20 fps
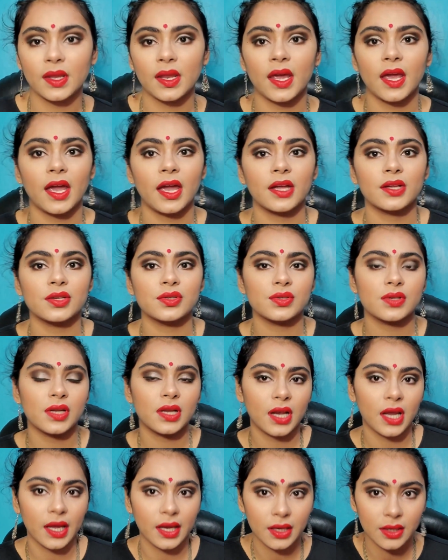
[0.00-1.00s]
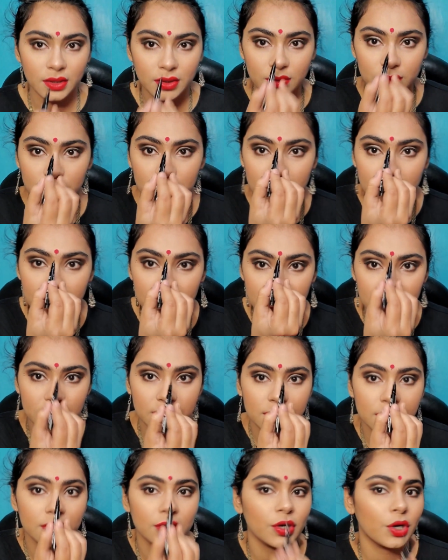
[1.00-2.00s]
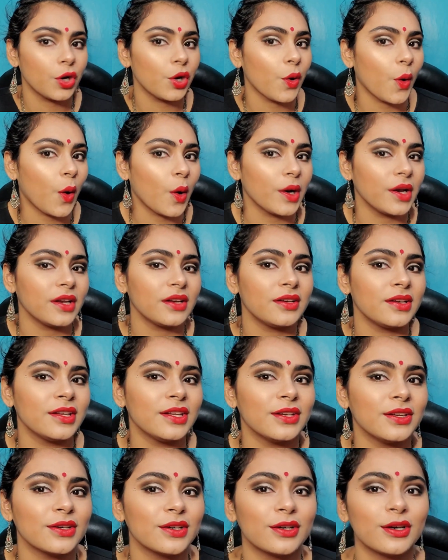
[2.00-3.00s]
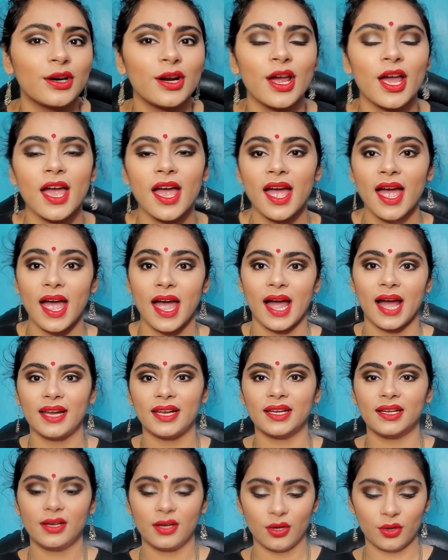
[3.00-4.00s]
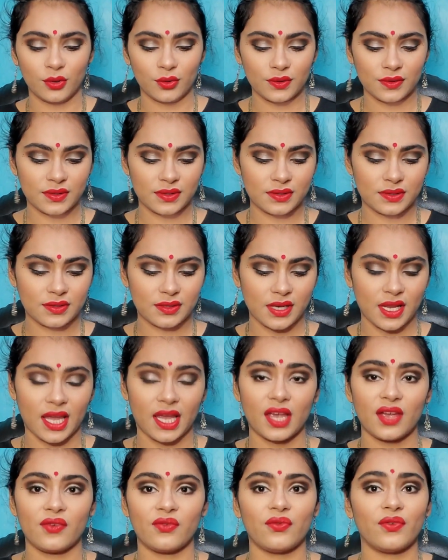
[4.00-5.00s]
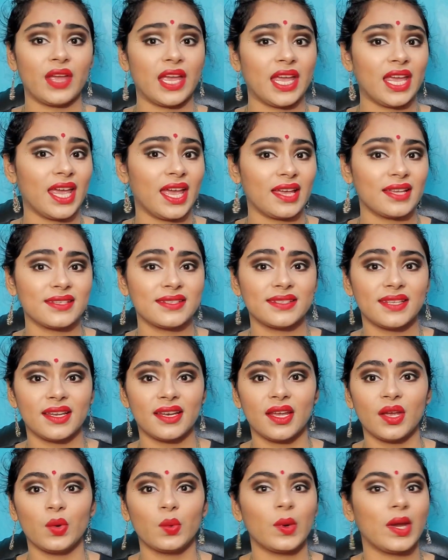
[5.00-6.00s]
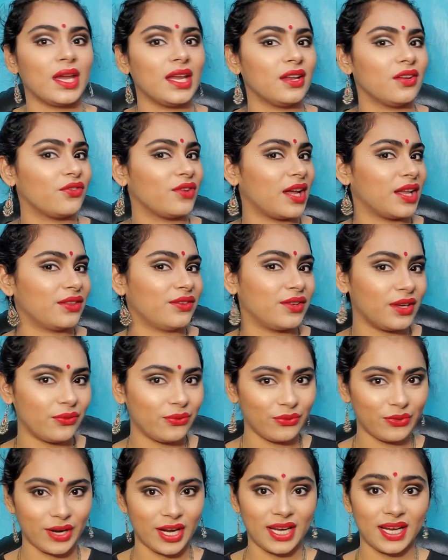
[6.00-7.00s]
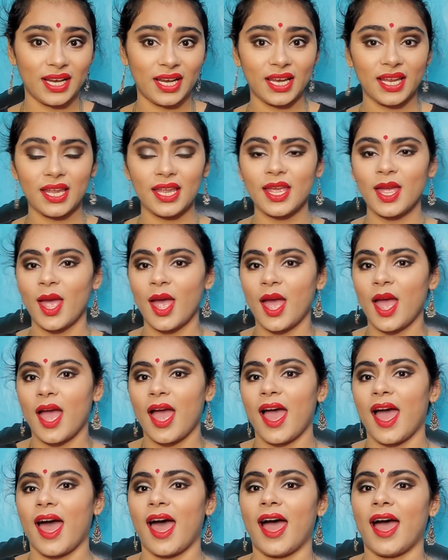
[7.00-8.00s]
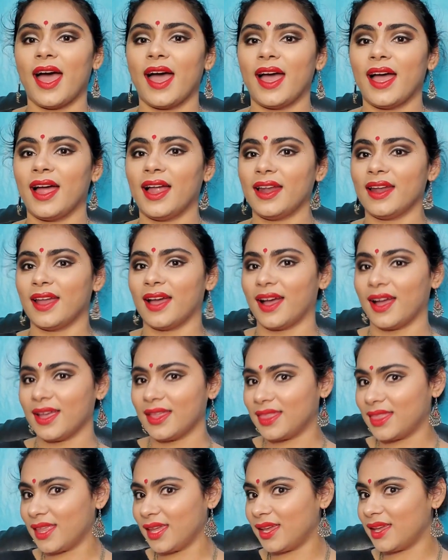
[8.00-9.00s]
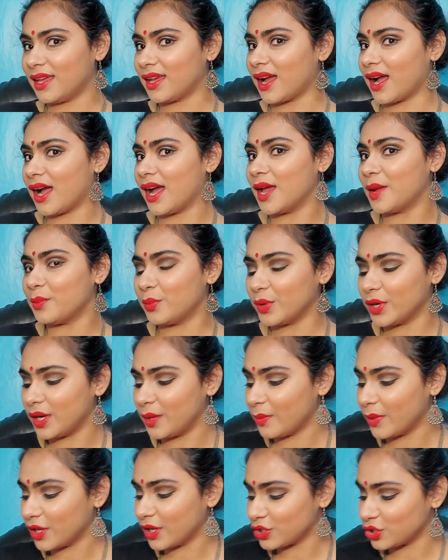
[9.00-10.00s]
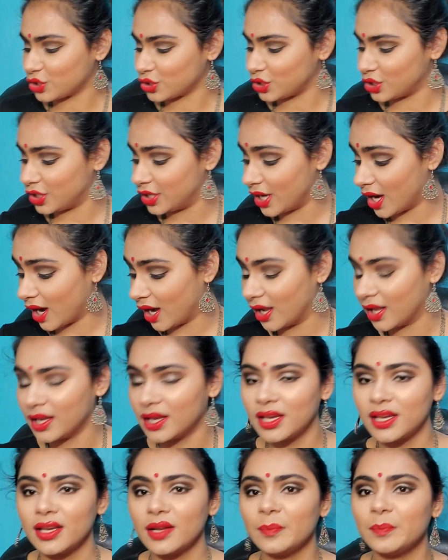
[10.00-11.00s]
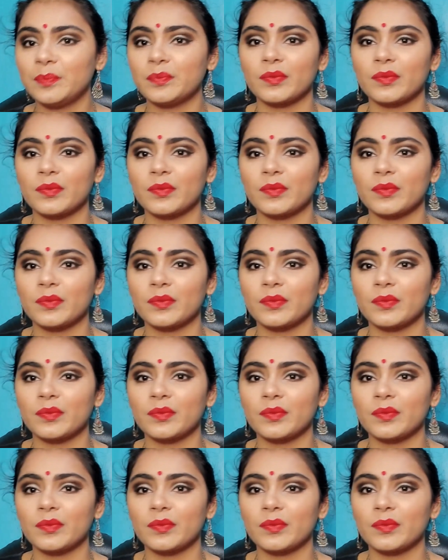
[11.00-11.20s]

I actually like to just dot it here, and it looks like very aesthetic, very Navratri friendly. And I think I am pretty much done,